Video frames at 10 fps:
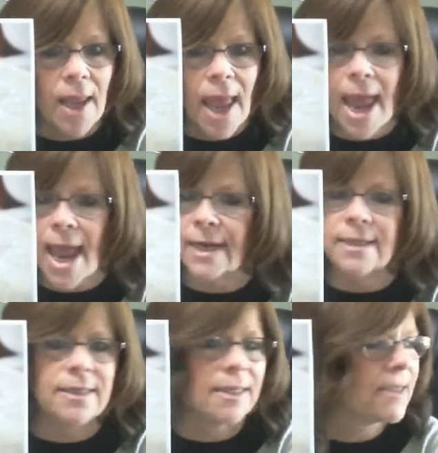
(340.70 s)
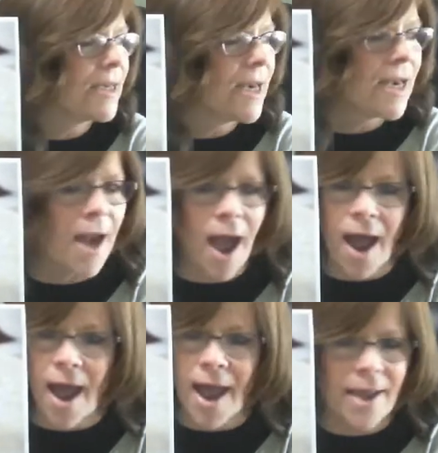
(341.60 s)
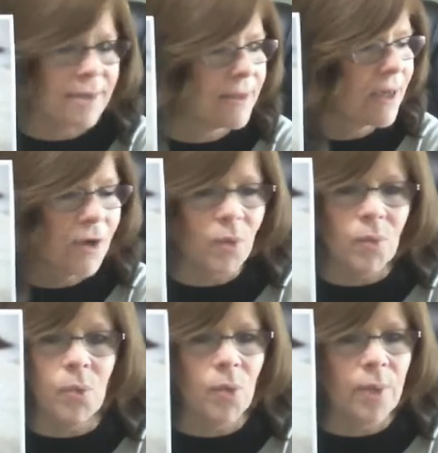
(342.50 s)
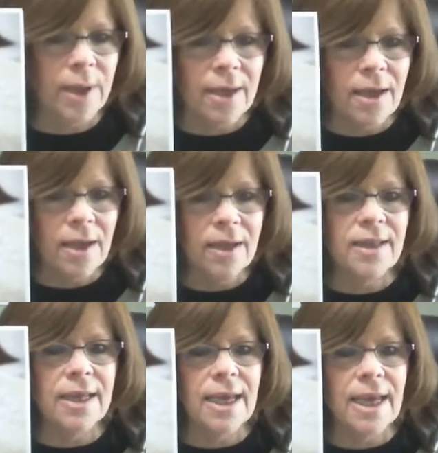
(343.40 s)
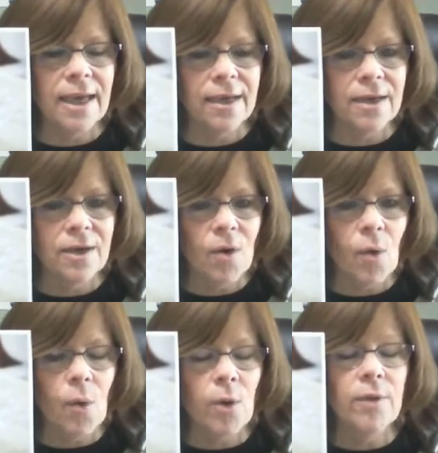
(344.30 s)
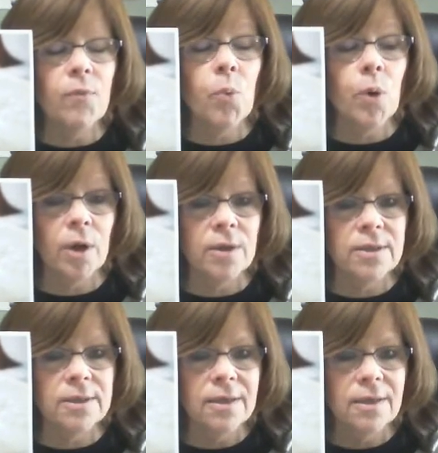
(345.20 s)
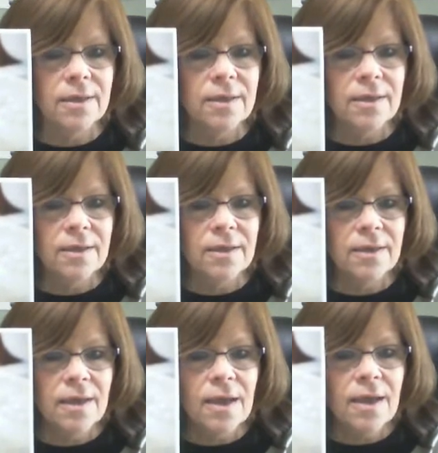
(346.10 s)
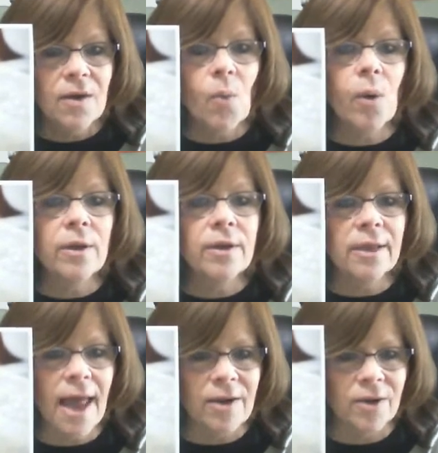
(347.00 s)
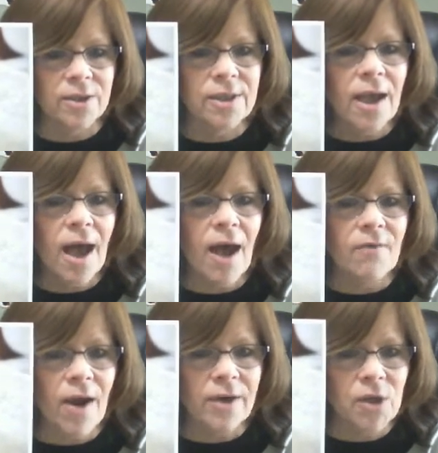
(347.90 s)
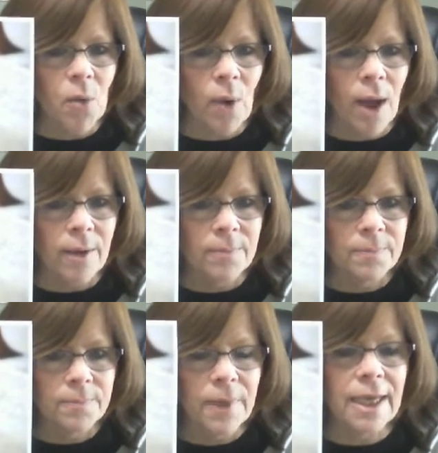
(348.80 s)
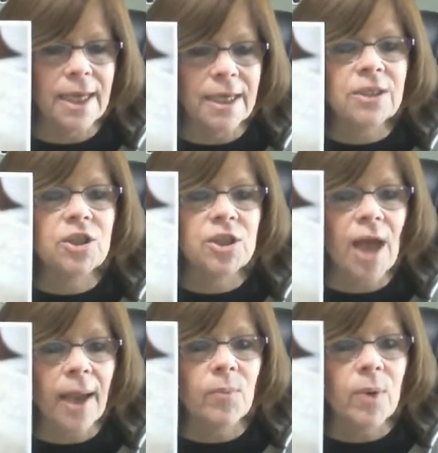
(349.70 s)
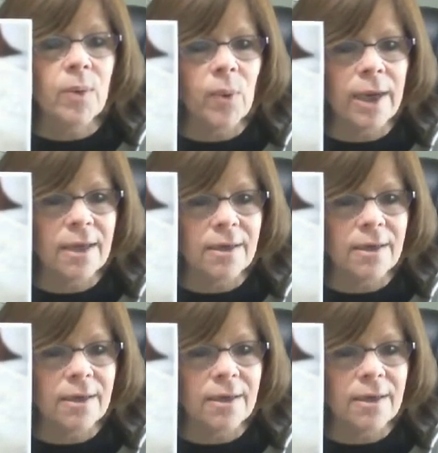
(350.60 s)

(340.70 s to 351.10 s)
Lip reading: And it does not ruin the ink or the words or the letters of our Torah each time we read.